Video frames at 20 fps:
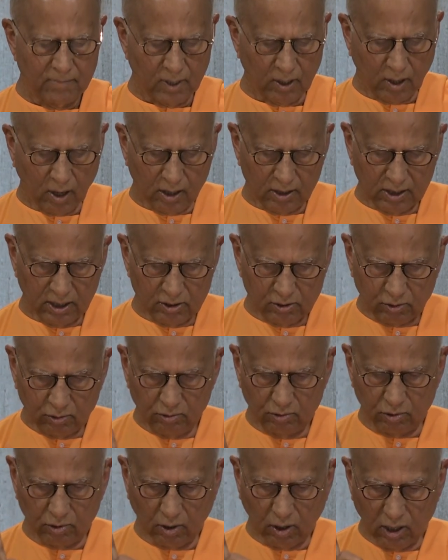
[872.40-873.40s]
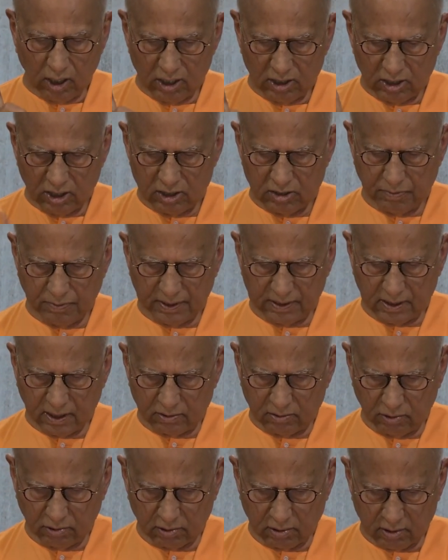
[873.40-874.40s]
God is truth, always speak the
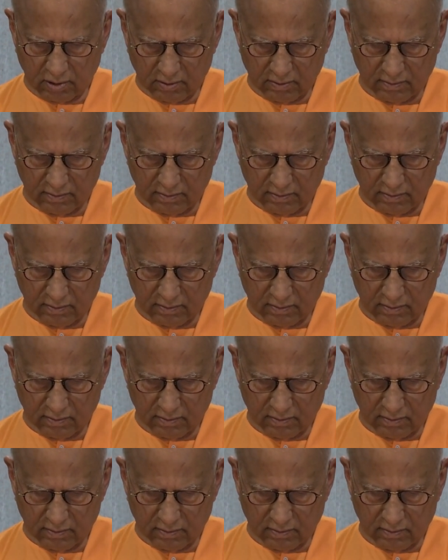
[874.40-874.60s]
truth.